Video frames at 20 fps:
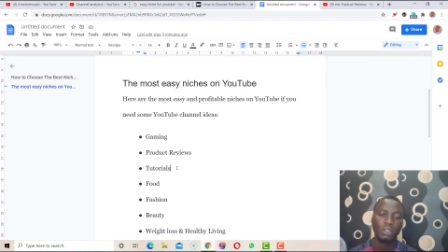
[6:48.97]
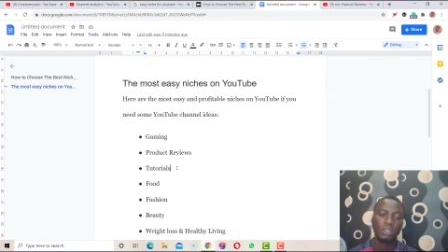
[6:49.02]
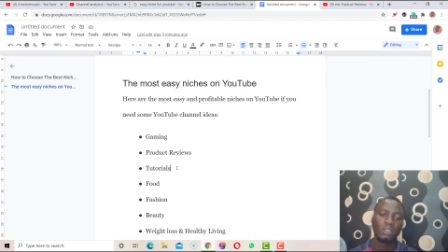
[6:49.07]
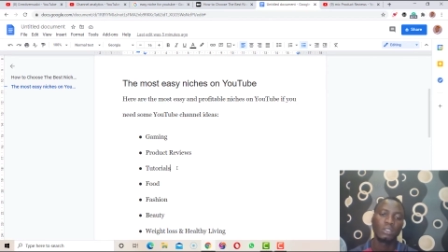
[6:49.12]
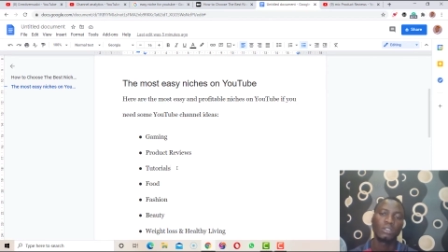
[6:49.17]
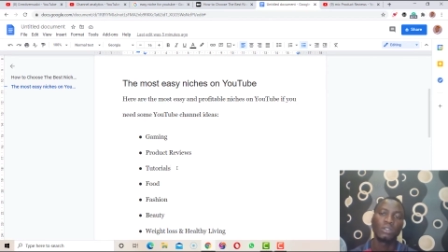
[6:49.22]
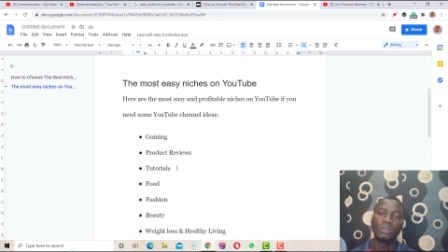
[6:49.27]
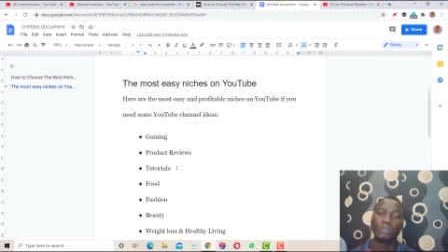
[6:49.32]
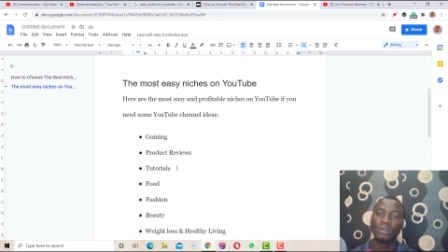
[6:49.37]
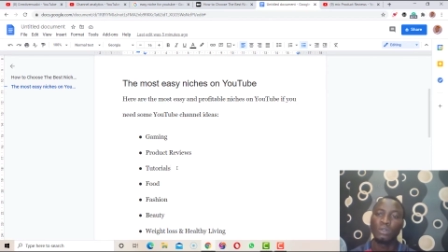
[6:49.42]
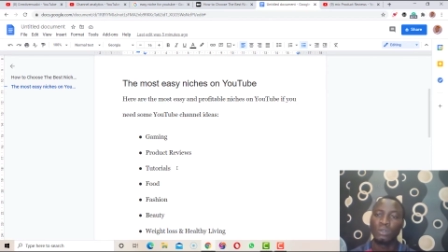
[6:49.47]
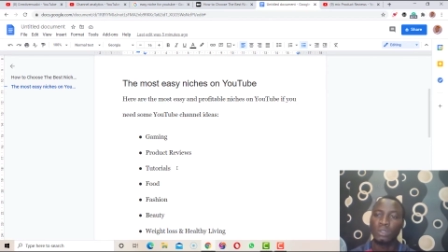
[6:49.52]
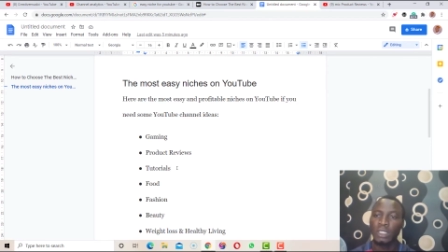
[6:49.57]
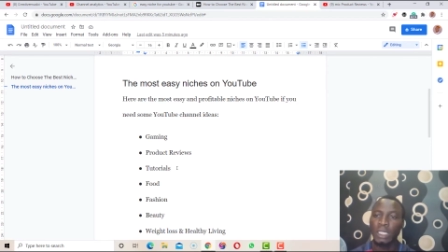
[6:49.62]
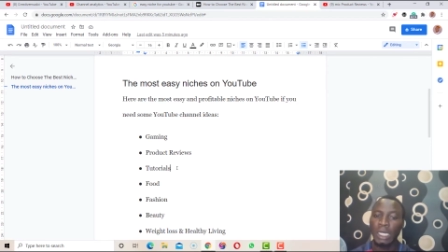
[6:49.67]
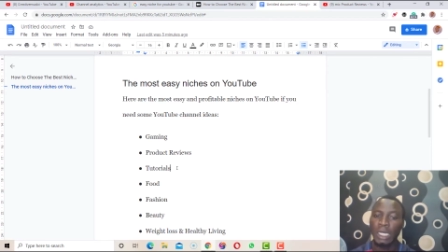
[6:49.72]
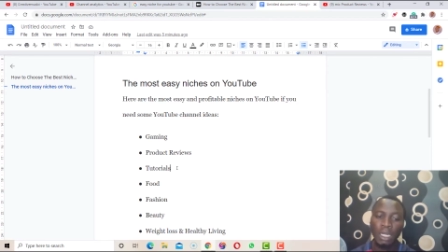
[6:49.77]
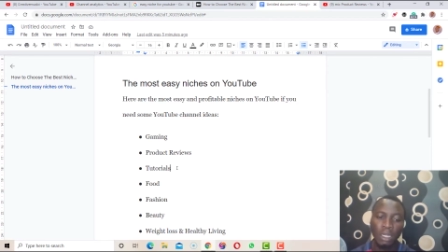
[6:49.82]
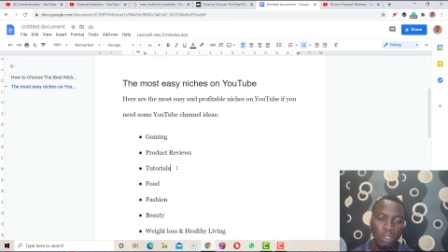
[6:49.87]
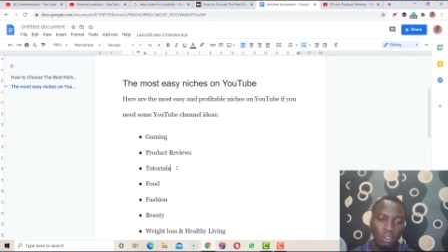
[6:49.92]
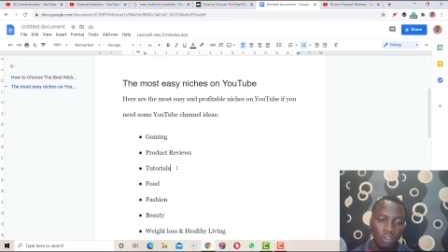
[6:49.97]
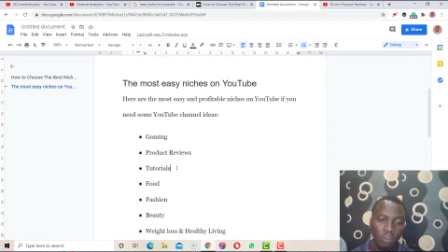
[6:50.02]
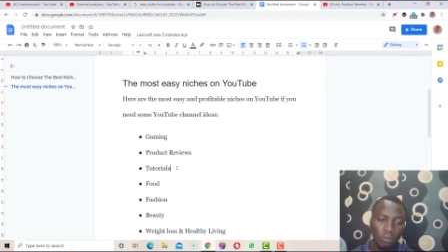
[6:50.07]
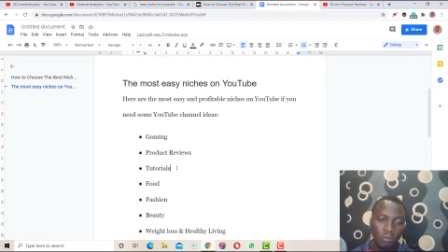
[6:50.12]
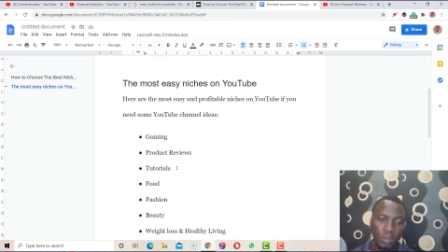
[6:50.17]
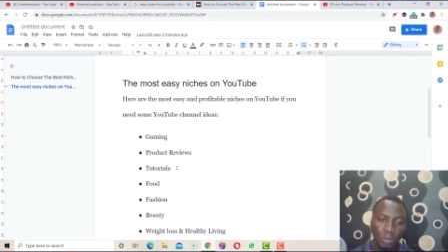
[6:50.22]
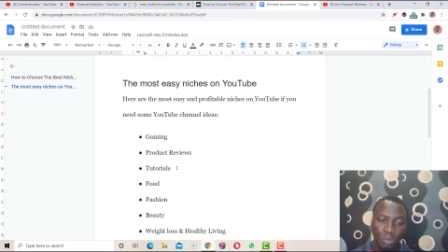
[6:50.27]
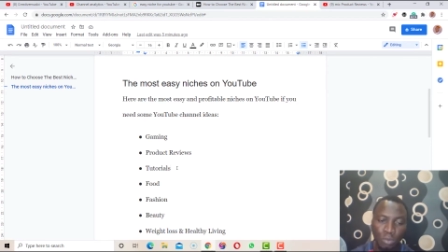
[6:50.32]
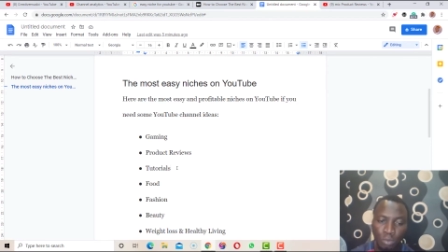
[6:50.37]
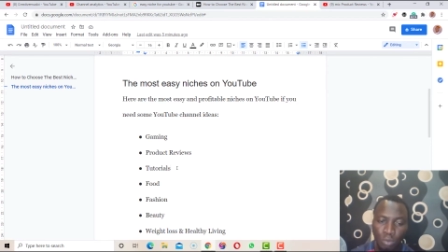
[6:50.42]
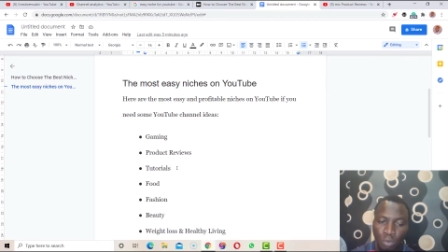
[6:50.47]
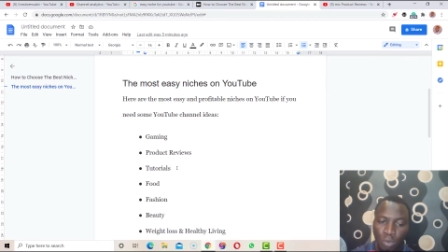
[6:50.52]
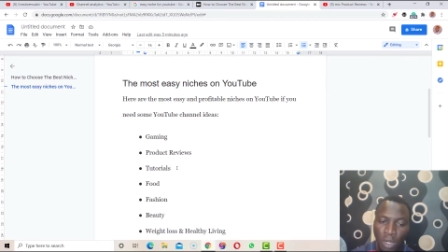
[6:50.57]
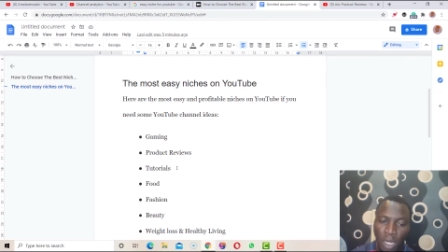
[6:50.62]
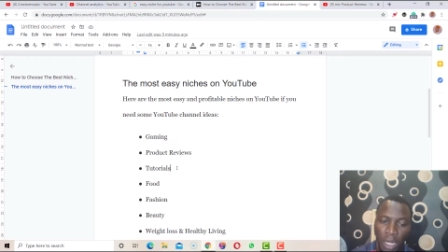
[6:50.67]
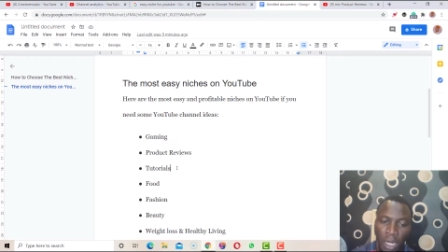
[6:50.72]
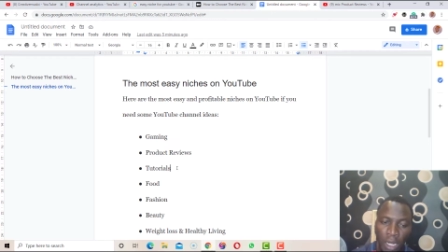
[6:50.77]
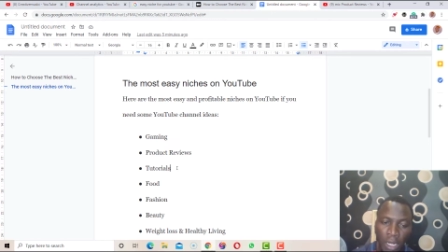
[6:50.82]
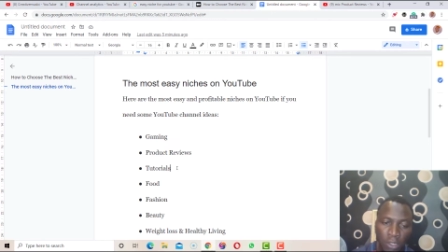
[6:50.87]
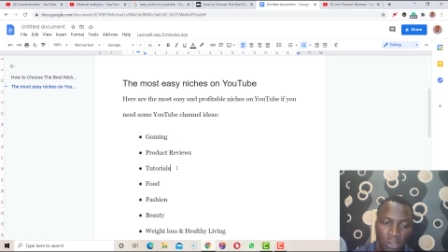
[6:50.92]
So there are a lot of people who
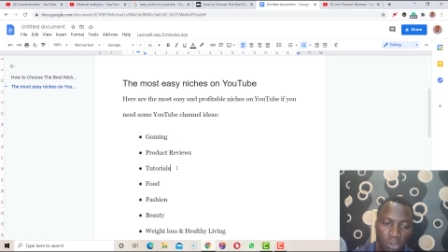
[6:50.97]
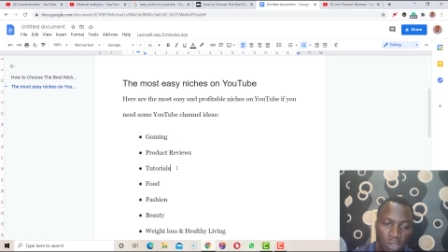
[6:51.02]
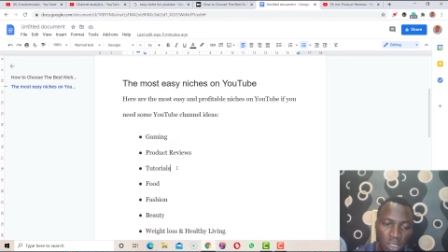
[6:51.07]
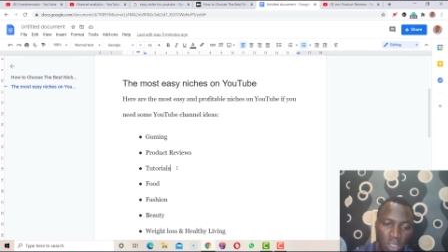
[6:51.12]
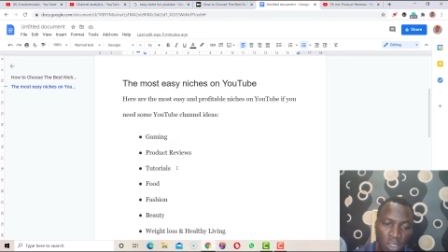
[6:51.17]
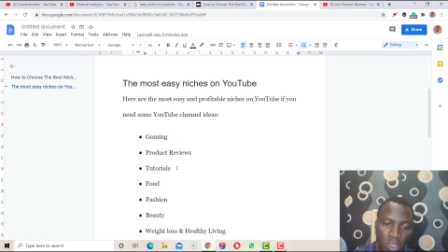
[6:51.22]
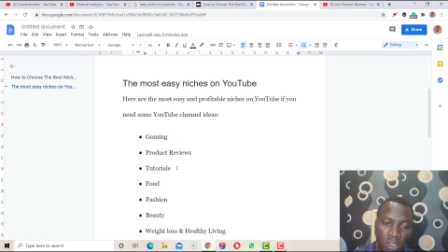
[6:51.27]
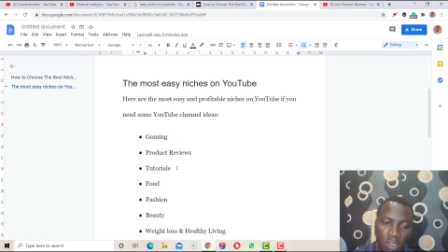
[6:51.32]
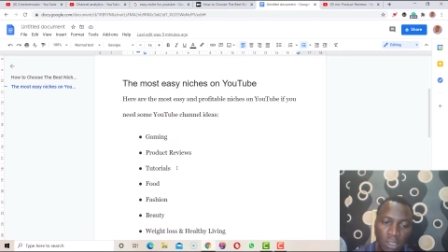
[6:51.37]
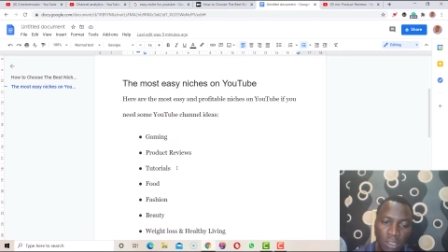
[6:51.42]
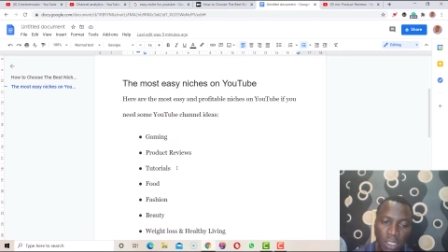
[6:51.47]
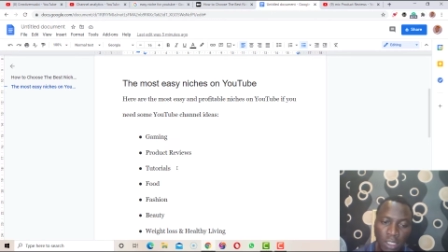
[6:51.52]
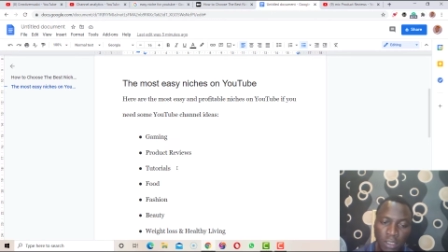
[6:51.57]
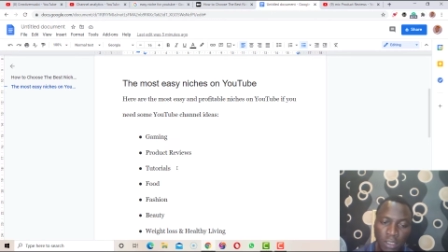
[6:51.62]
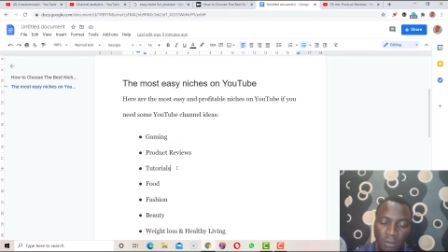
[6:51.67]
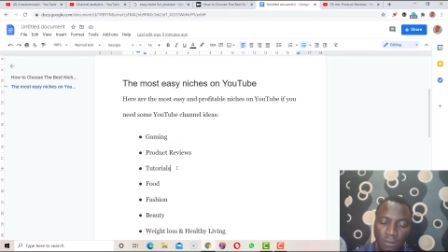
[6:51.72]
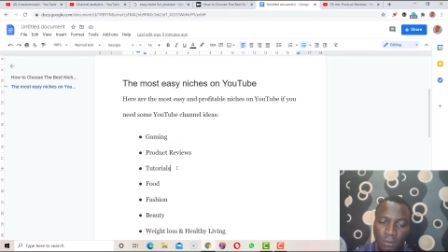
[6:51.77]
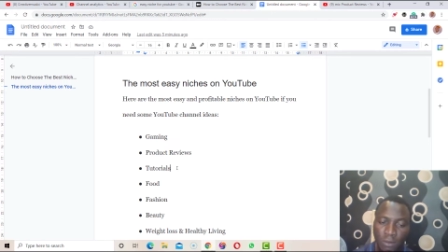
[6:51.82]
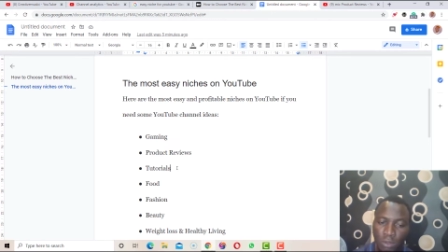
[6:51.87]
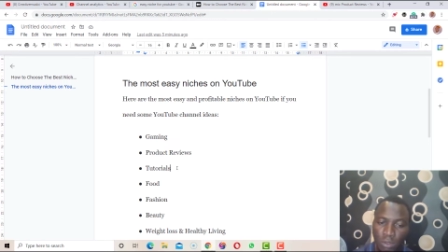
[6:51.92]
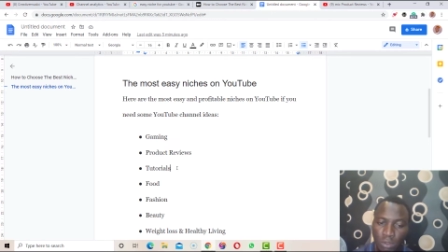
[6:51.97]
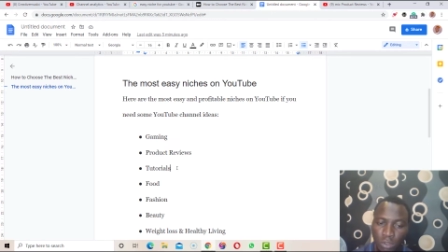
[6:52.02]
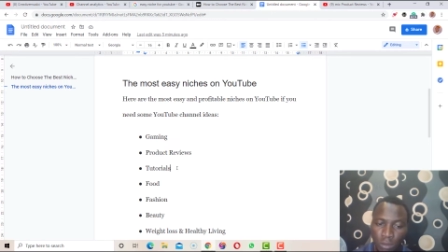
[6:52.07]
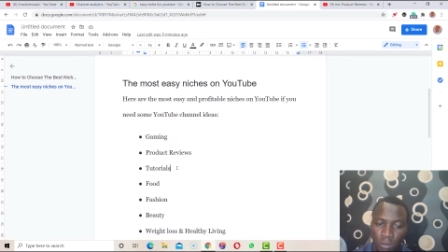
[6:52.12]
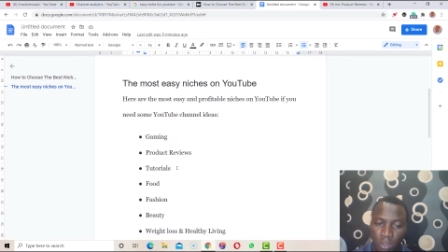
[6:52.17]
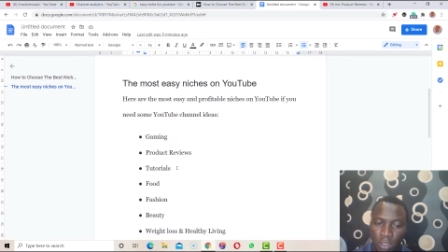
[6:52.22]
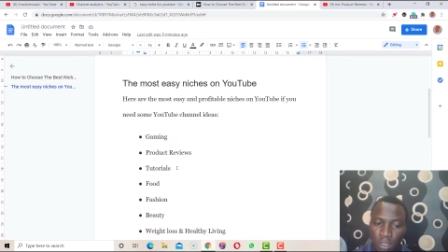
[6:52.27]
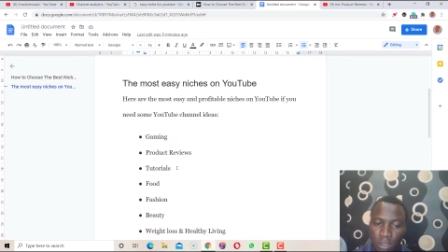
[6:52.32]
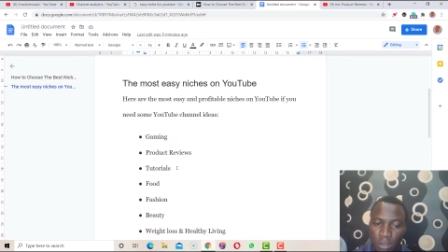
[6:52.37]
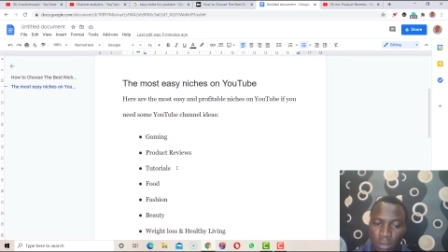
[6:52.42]
are actually searching for something.